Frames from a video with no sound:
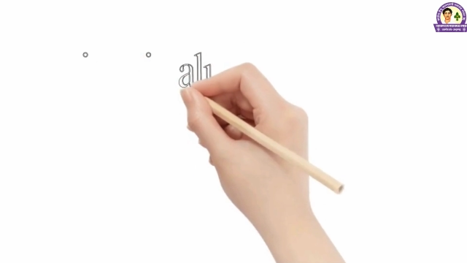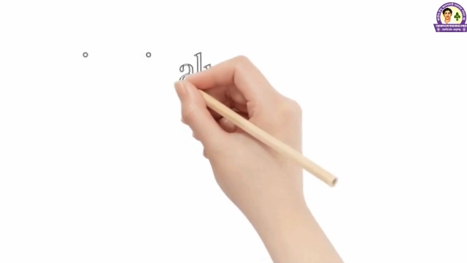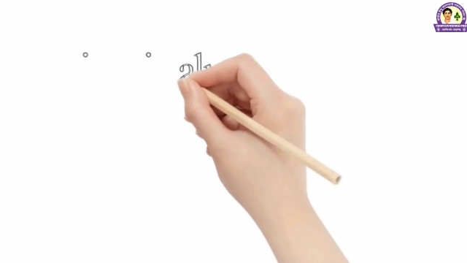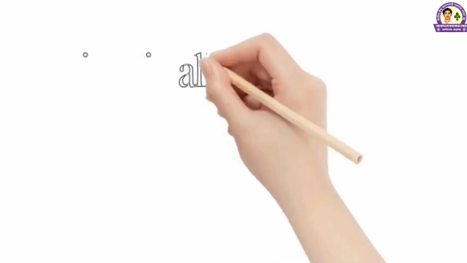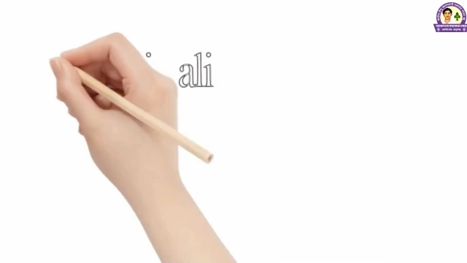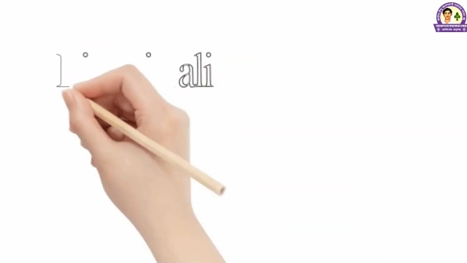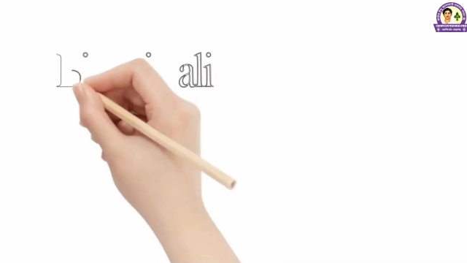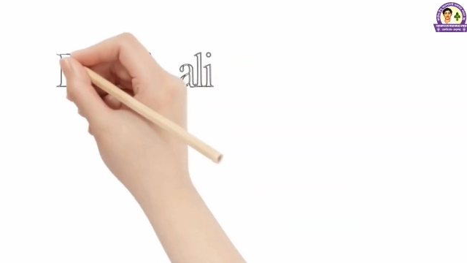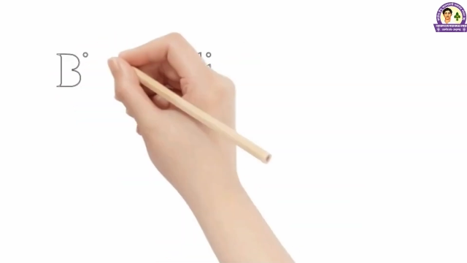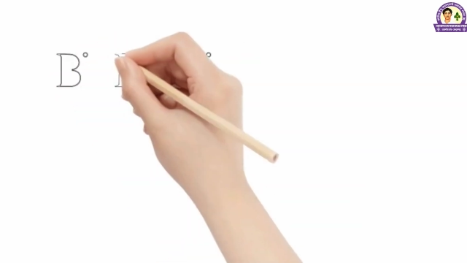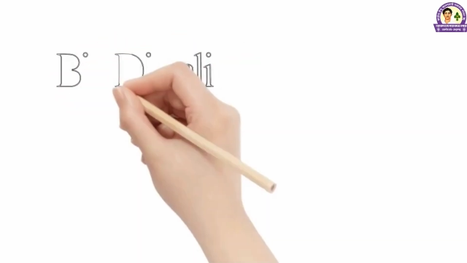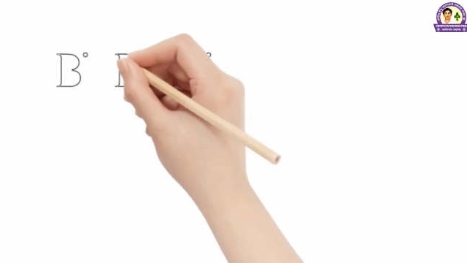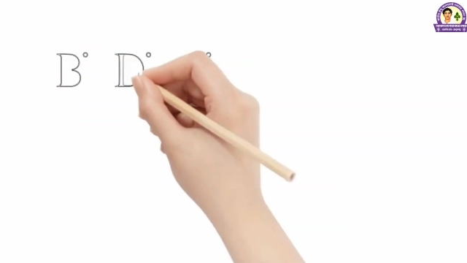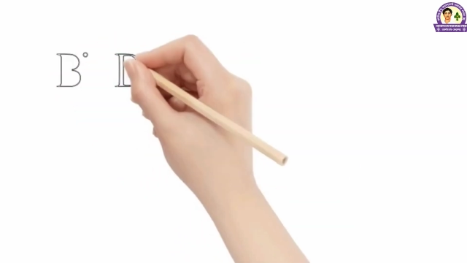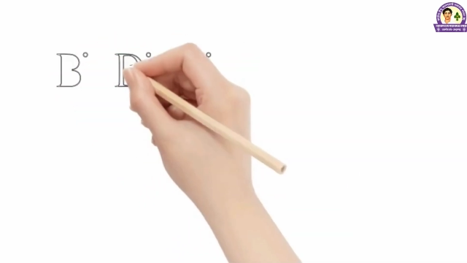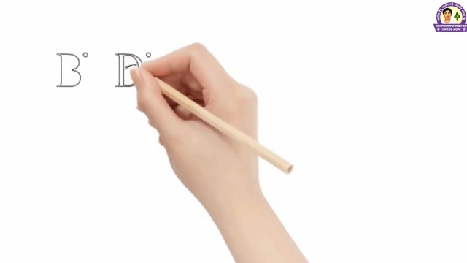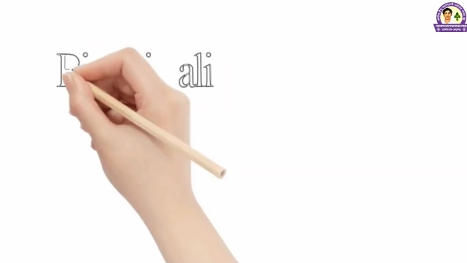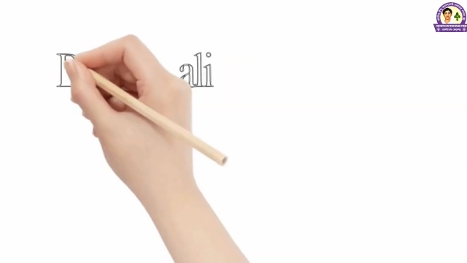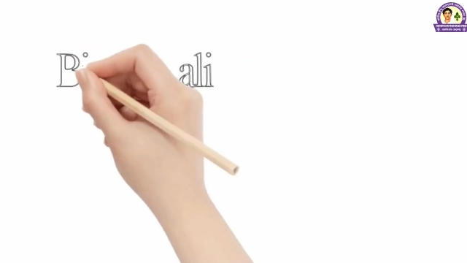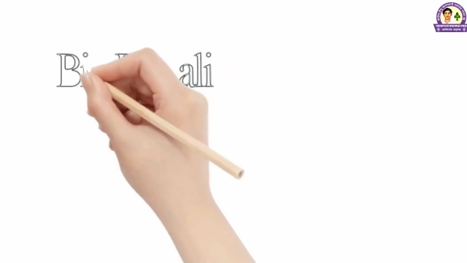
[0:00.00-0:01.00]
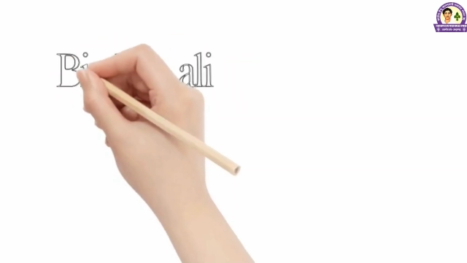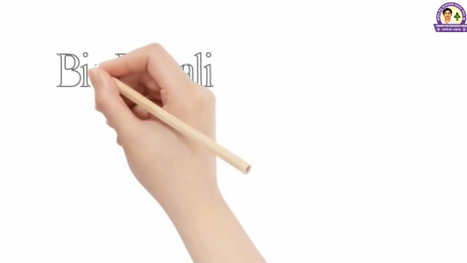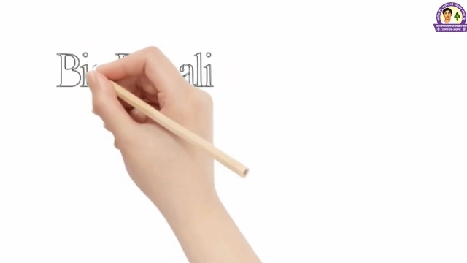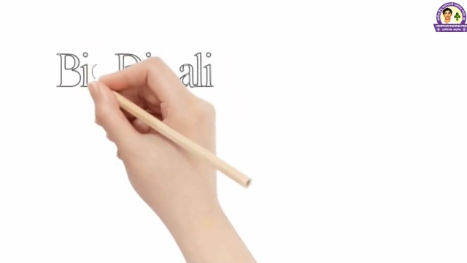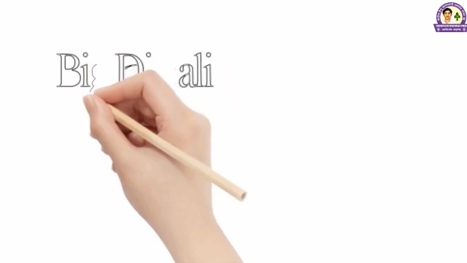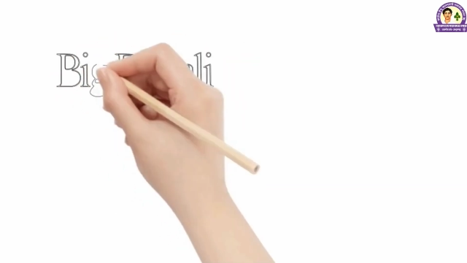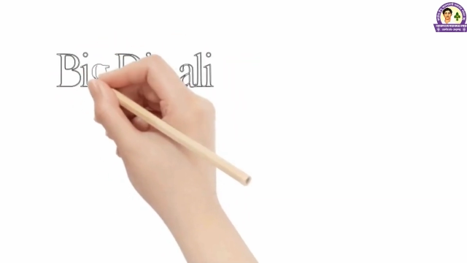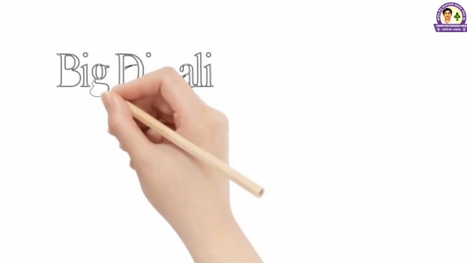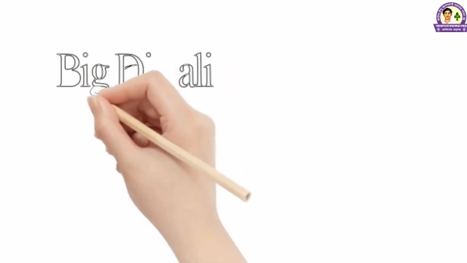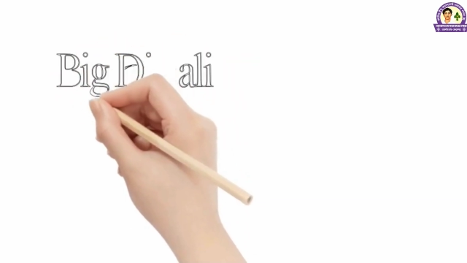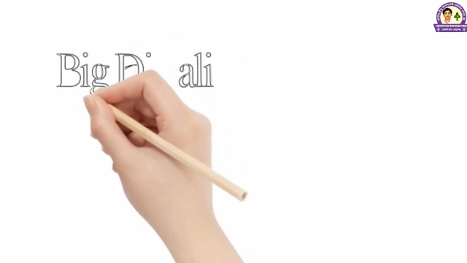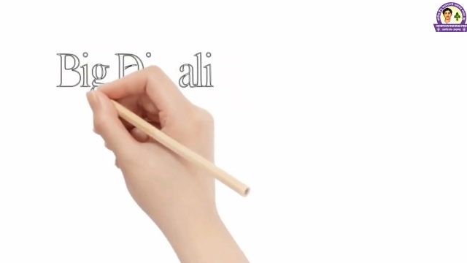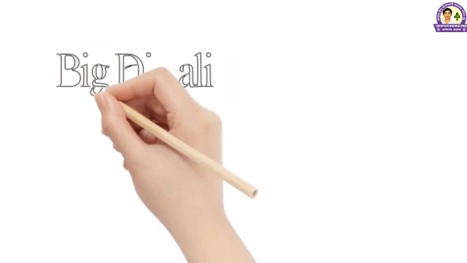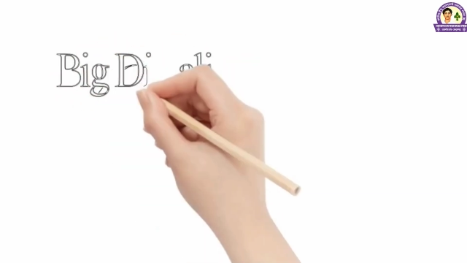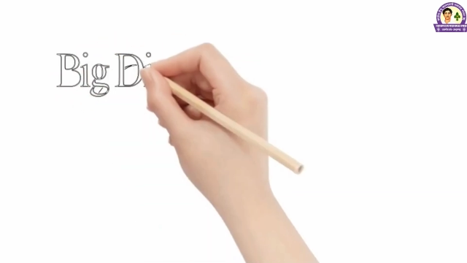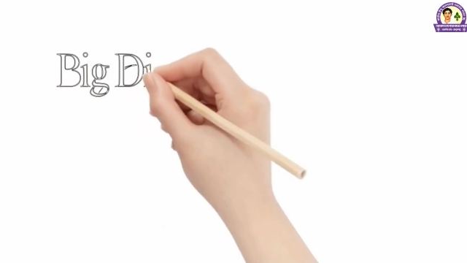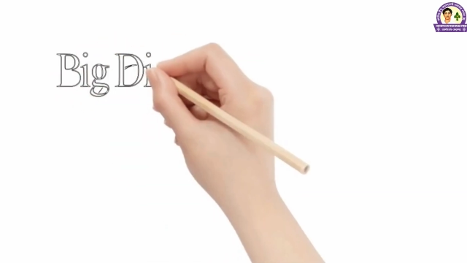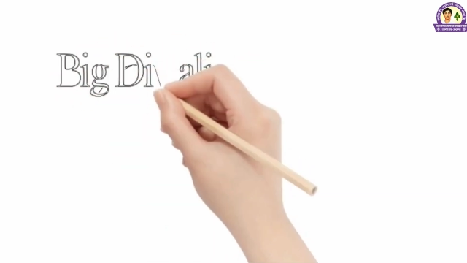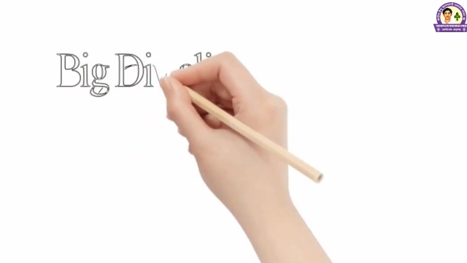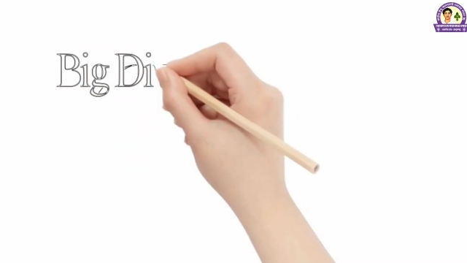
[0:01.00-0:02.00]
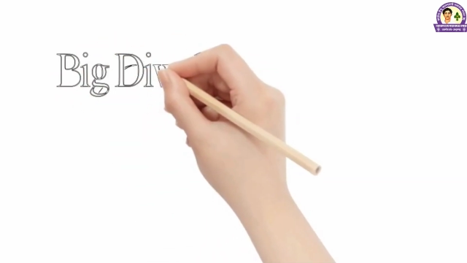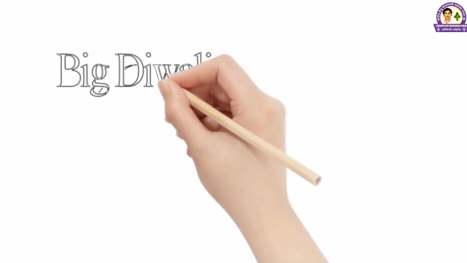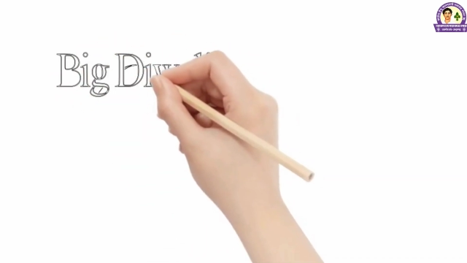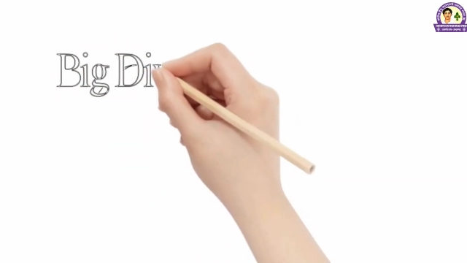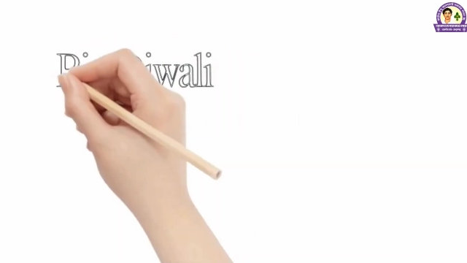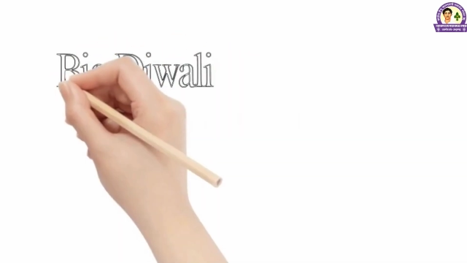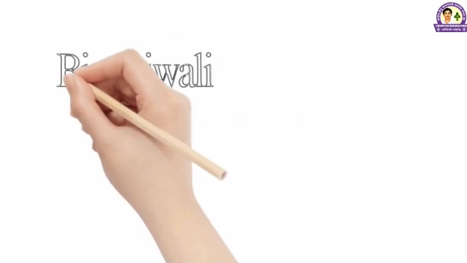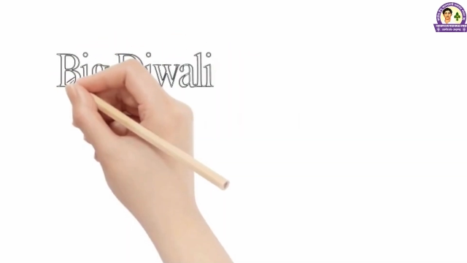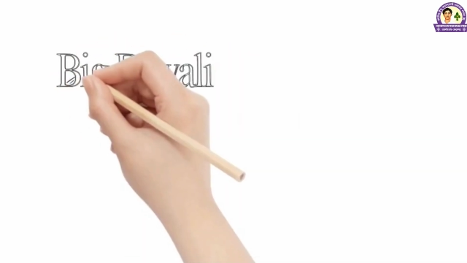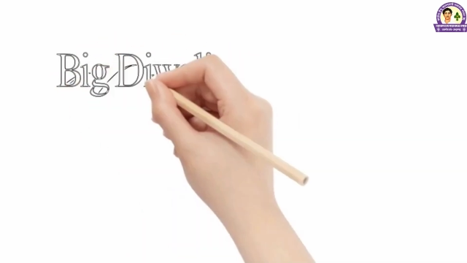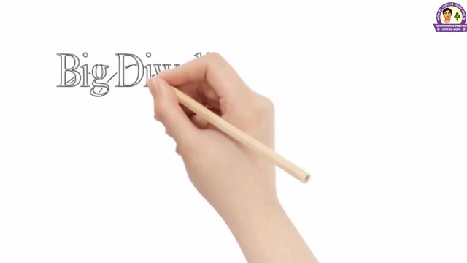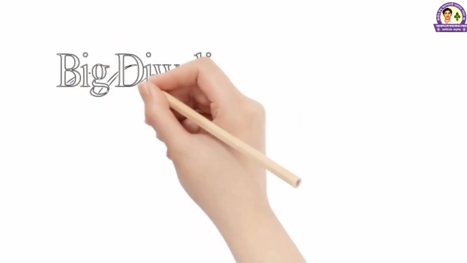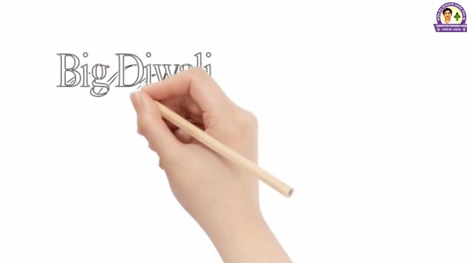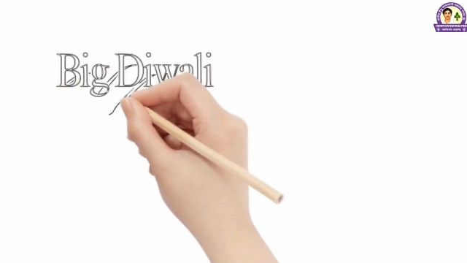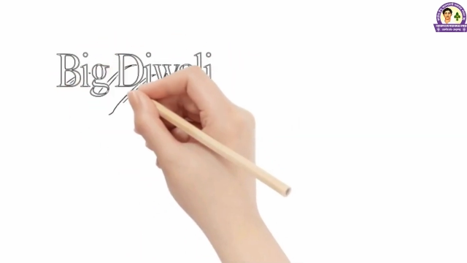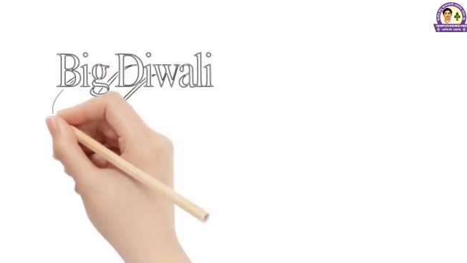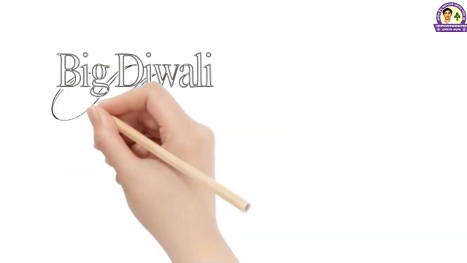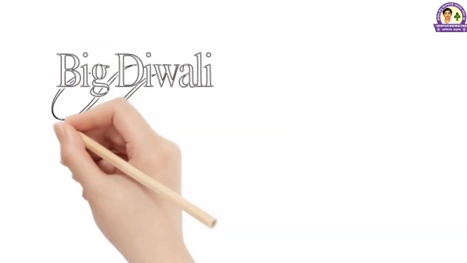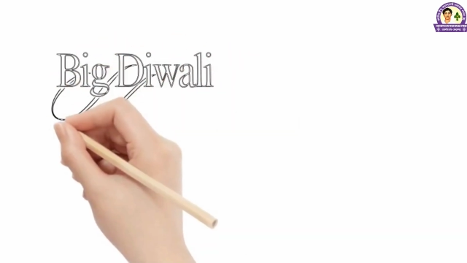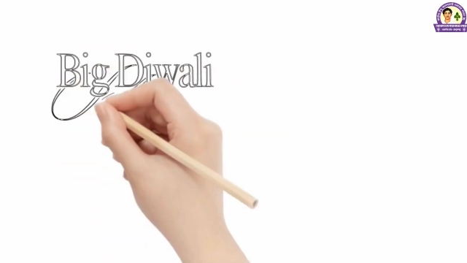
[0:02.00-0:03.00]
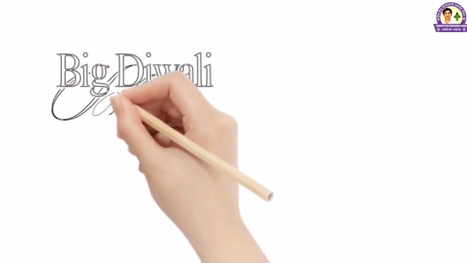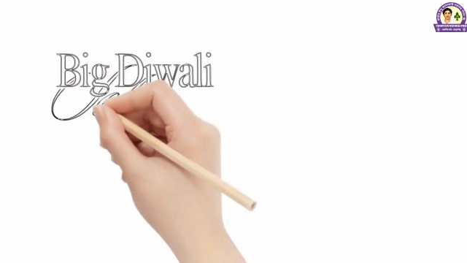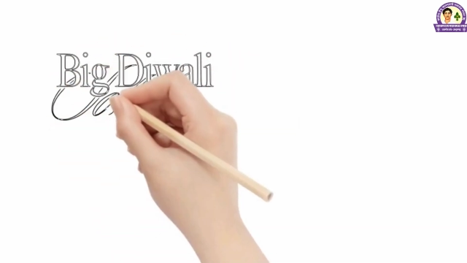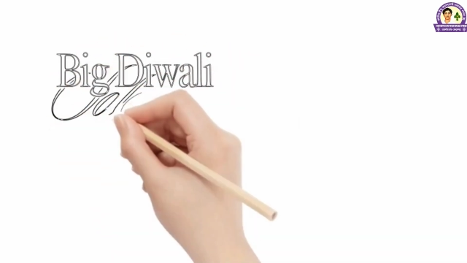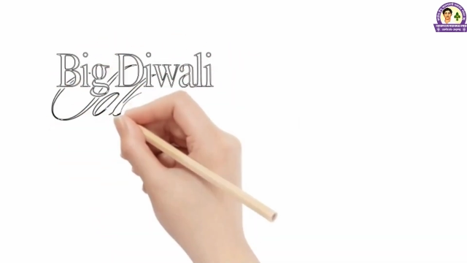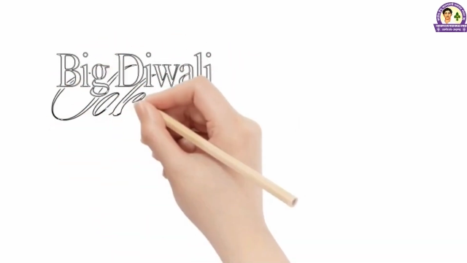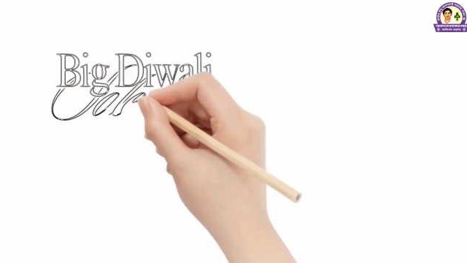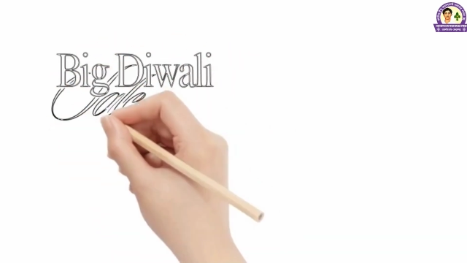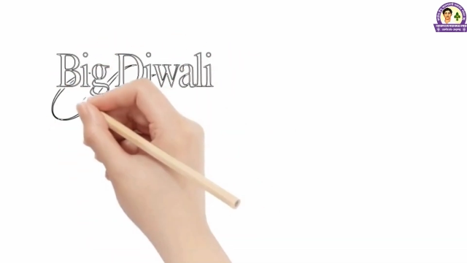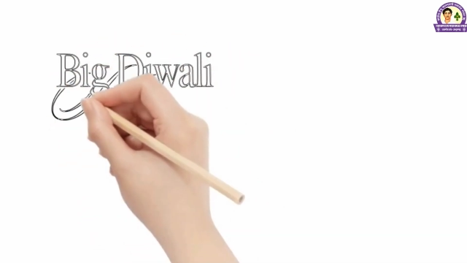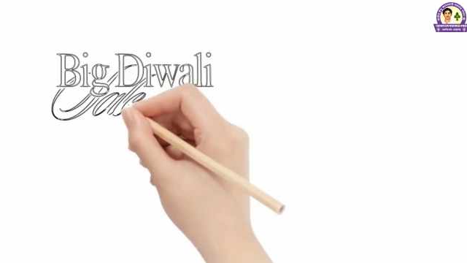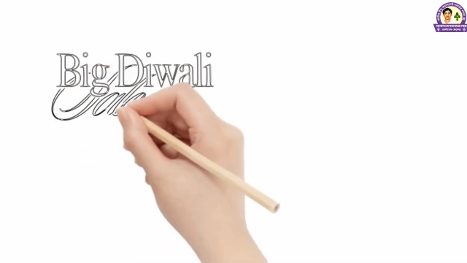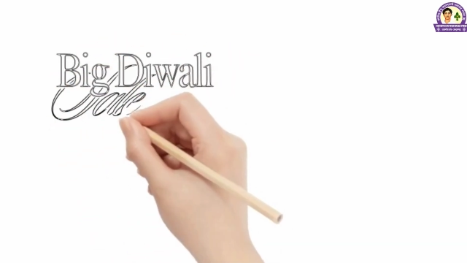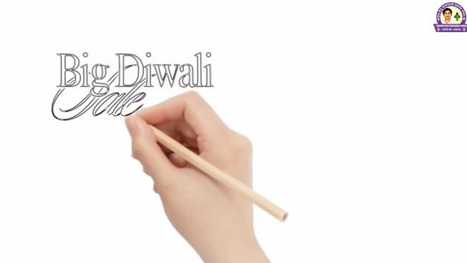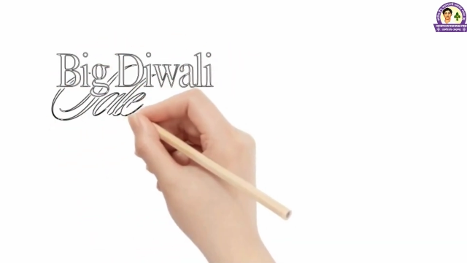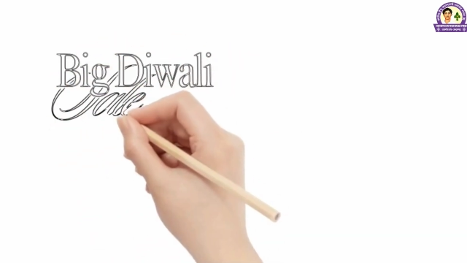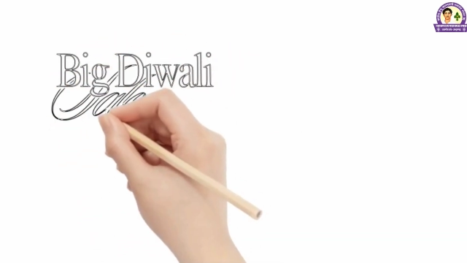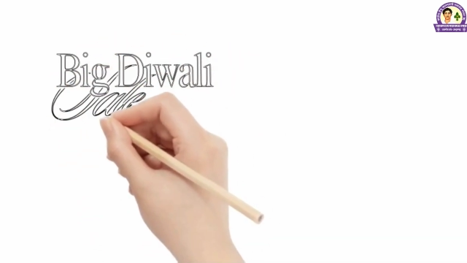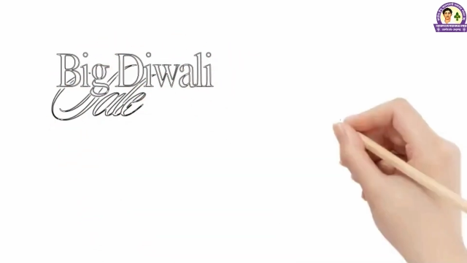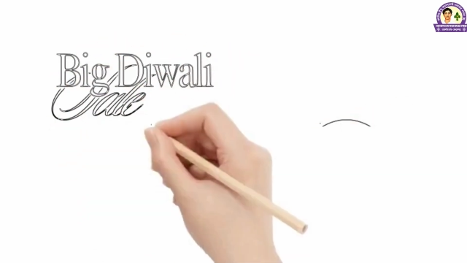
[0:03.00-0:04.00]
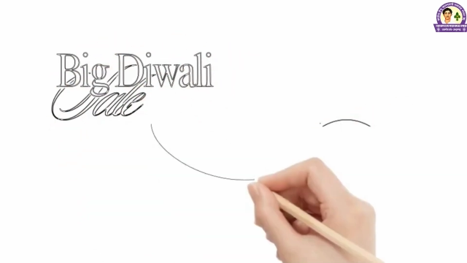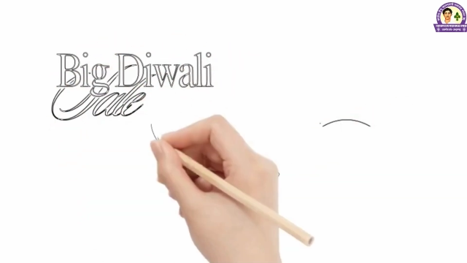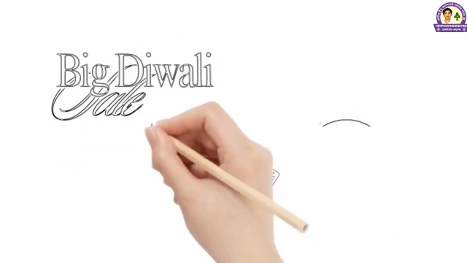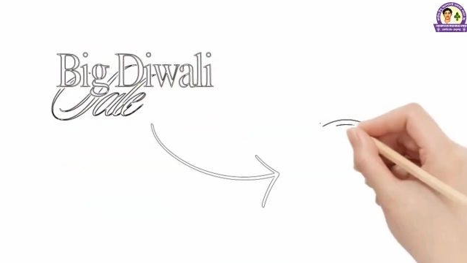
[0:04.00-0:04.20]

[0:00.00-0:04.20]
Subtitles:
(no speaker visible)